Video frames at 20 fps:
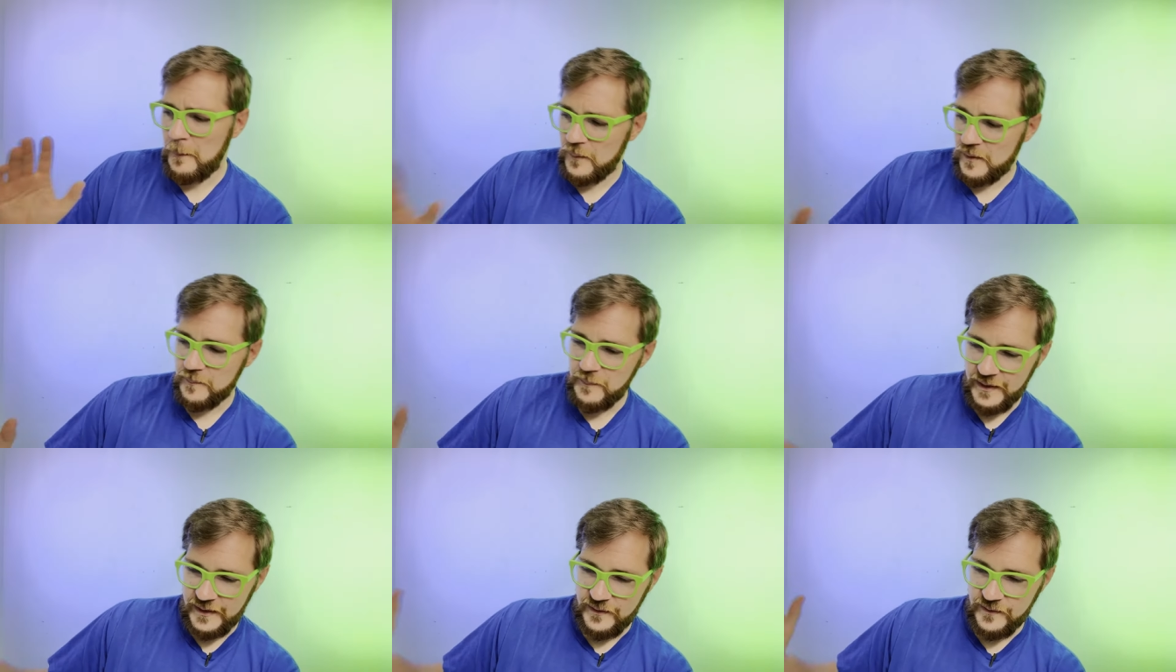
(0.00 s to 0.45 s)
We
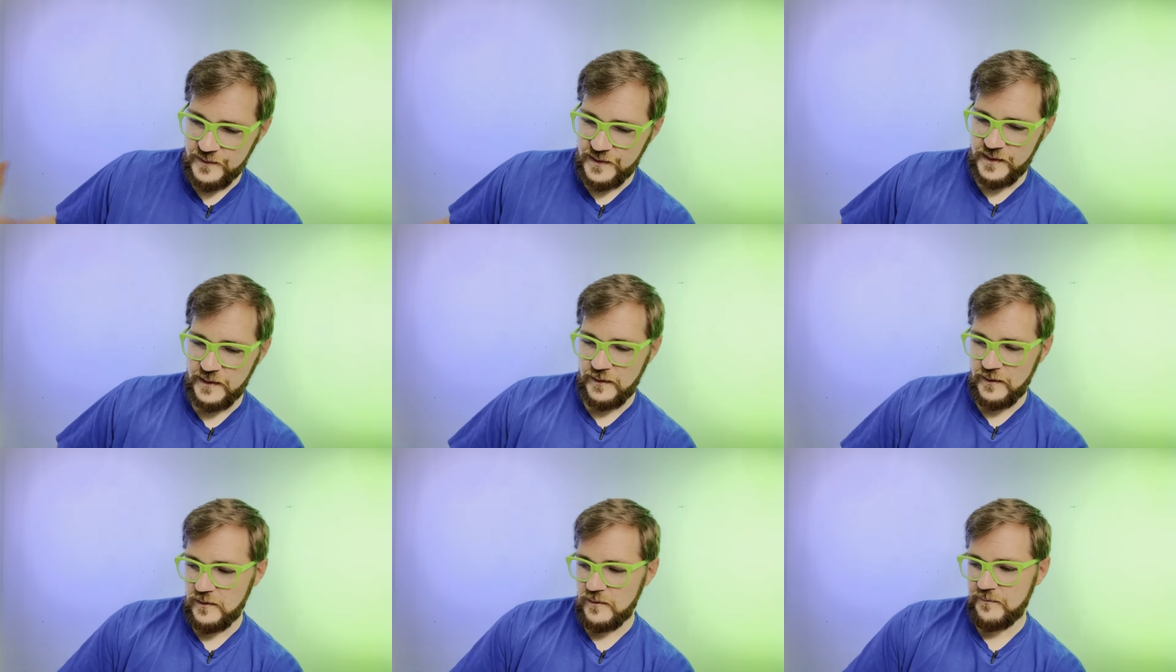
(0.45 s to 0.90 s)
can make those
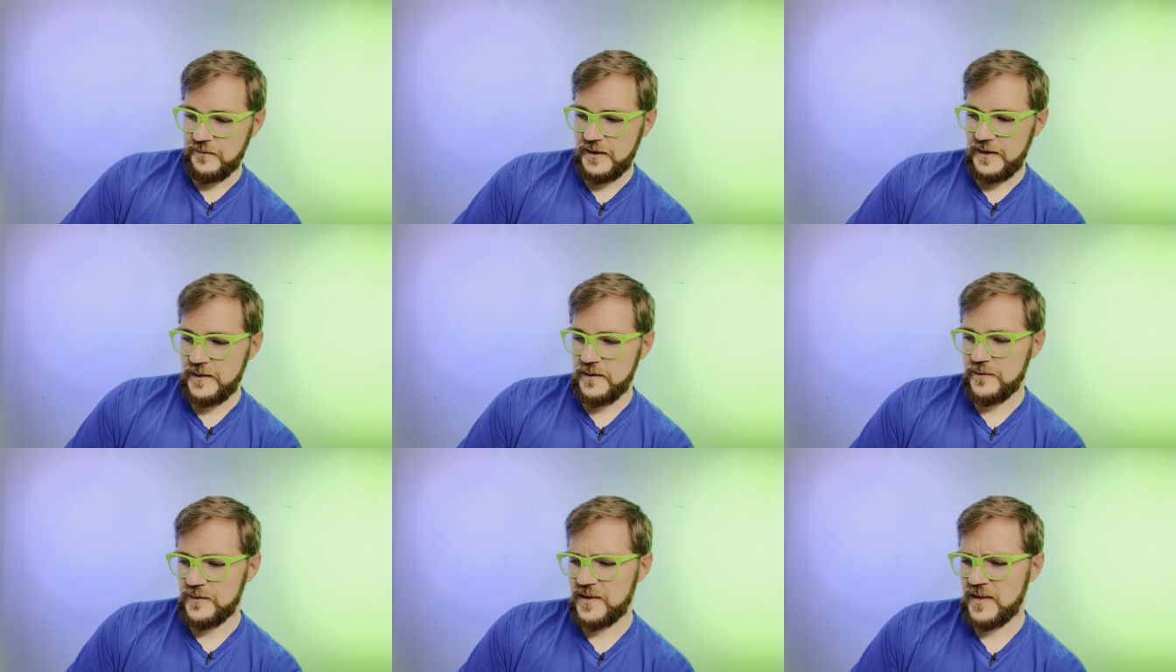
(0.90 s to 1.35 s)
into other
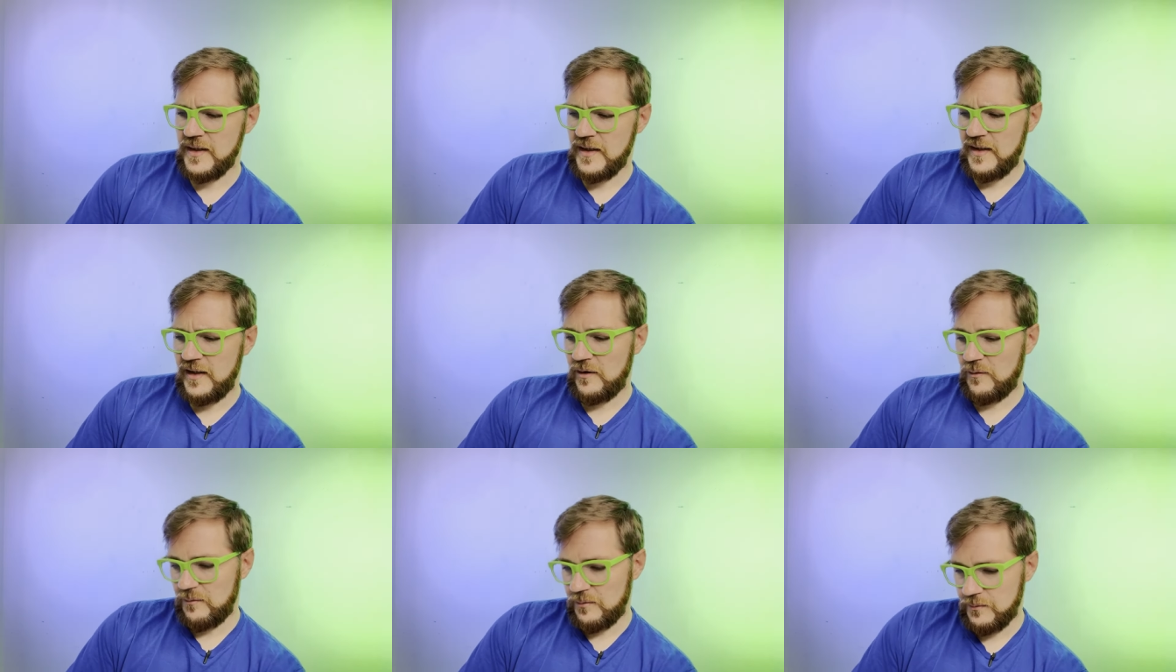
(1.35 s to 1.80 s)
videos.
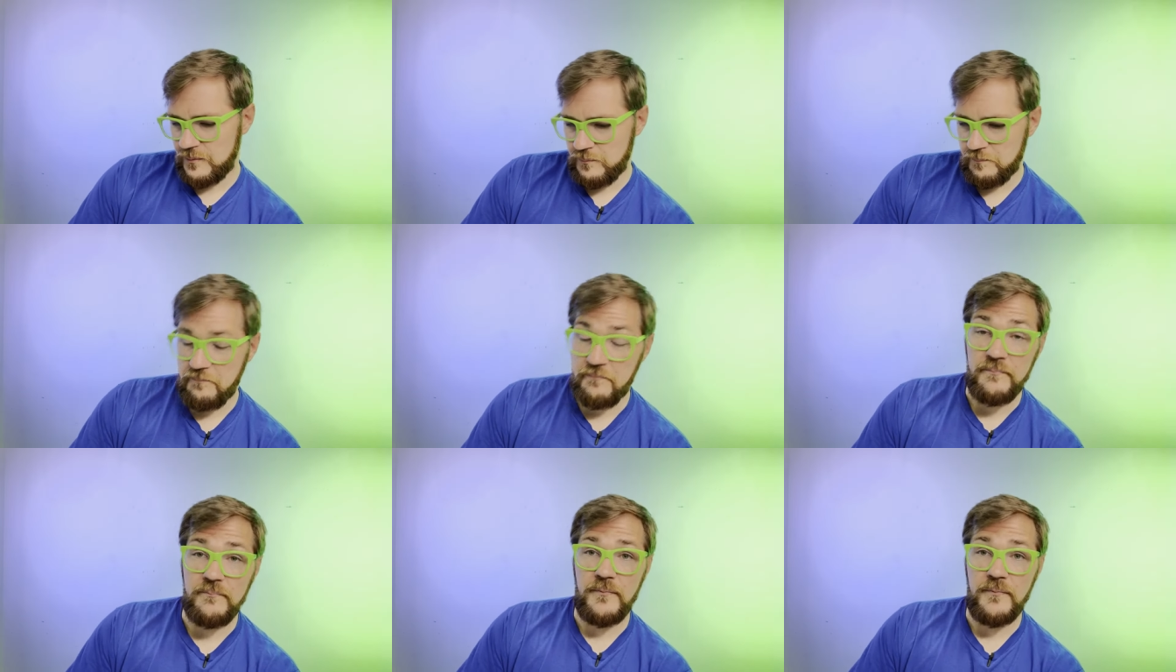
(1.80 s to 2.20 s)
Oh,